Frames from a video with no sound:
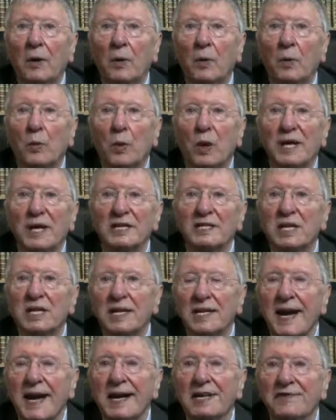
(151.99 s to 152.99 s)
What is the
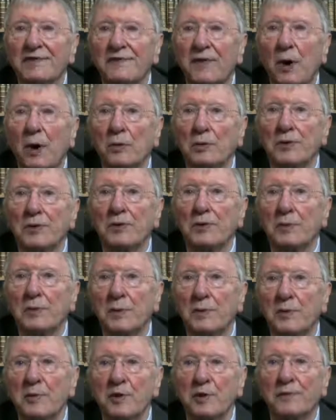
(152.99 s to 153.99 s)
gas volume
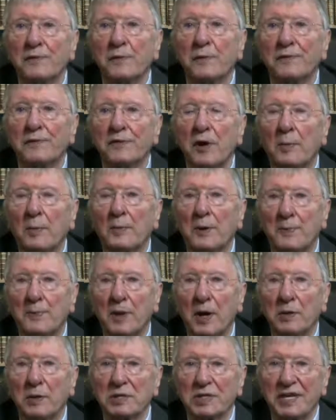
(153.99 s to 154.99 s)
removal from the
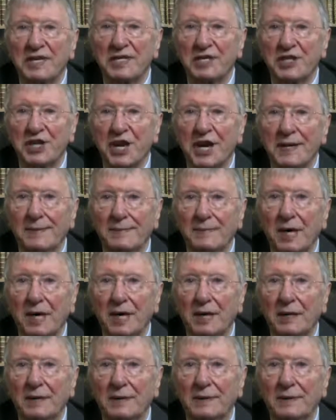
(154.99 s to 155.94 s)
process chamber?